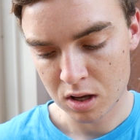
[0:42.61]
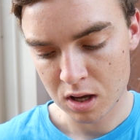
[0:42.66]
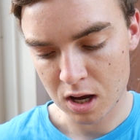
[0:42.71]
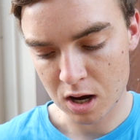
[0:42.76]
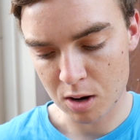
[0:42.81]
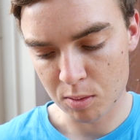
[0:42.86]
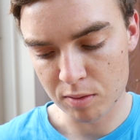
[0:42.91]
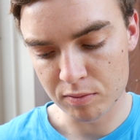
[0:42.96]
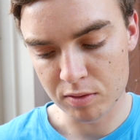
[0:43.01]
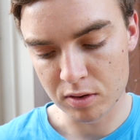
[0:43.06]

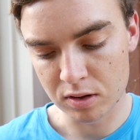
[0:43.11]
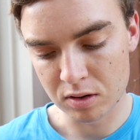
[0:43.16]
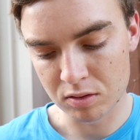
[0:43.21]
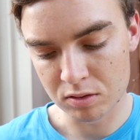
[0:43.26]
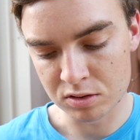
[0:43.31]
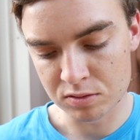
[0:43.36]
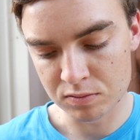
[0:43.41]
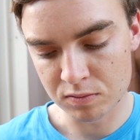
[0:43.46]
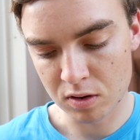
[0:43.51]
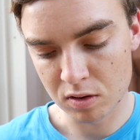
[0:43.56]
However, there
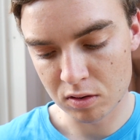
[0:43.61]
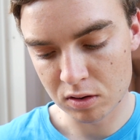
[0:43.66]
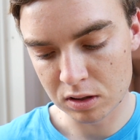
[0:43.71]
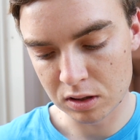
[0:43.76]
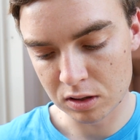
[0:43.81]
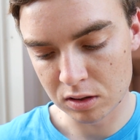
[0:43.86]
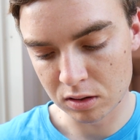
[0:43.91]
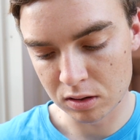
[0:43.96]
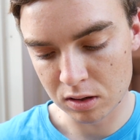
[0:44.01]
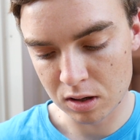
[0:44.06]
is very
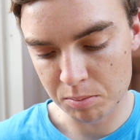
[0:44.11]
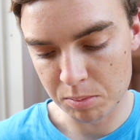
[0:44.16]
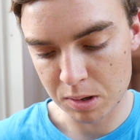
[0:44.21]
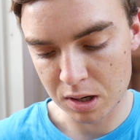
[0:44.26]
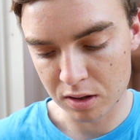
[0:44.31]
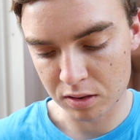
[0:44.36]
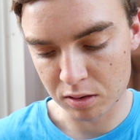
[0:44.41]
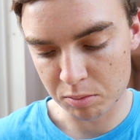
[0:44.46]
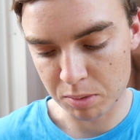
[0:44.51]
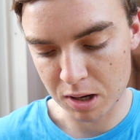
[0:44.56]
little
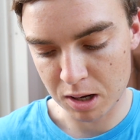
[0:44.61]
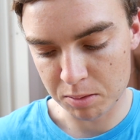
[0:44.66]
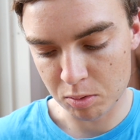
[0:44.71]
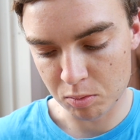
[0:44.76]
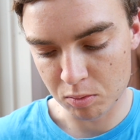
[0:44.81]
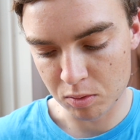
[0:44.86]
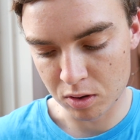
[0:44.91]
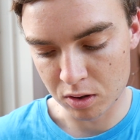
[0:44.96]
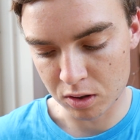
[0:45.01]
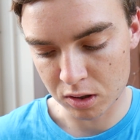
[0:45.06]
about the
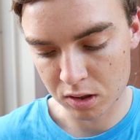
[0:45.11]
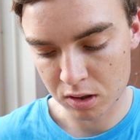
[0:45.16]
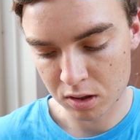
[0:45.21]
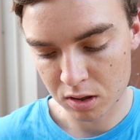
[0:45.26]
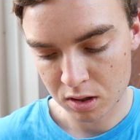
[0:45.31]
paperwork.